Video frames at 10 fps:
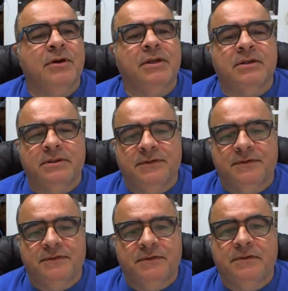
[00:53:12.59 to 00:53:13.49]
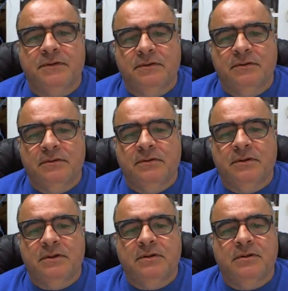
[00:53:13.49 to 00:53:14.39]
Let's see here,
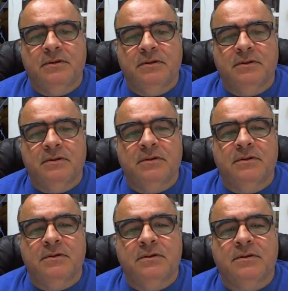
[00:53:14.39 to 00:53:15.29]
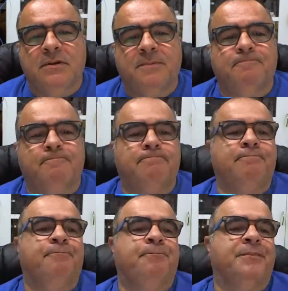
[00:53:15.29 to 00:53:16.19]
and there.
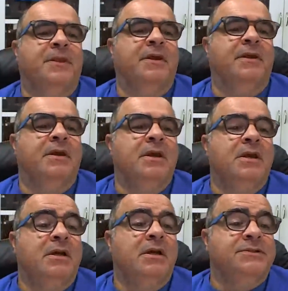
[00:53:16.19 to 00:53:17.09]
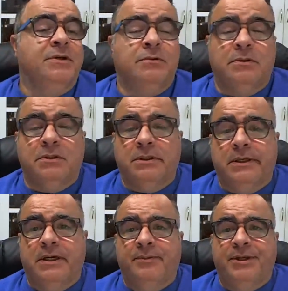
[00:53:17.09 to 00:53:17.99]
Okay. So I
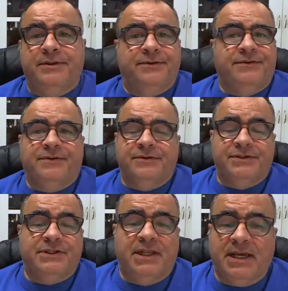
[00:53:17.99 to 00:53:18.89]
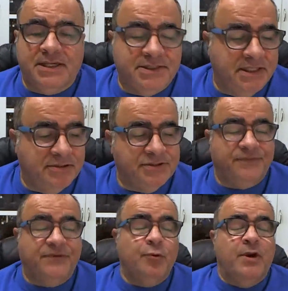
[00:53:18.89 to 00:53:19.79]
mean, there's like I said, there's a few
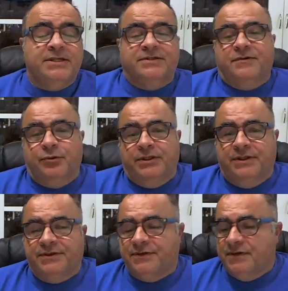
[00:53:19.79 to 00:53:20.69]
ways of doing this.